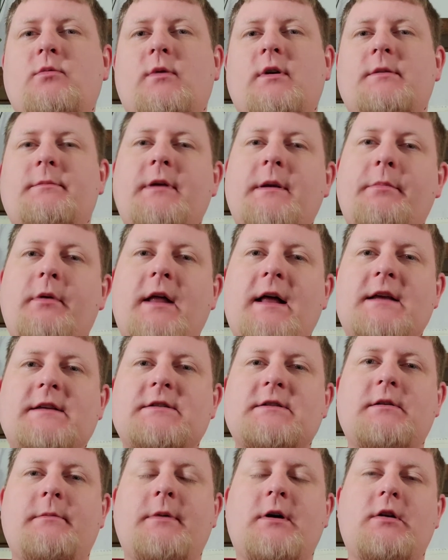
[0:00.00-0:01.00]
when people
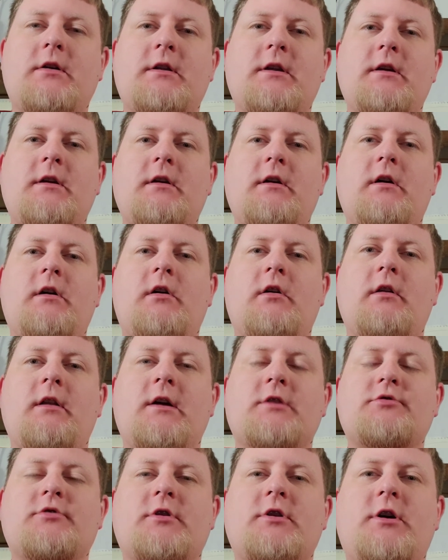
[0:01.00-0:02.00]
ask about our
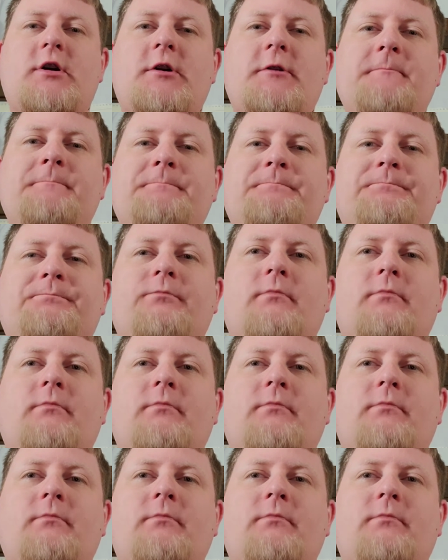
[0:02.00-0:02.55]
electric car.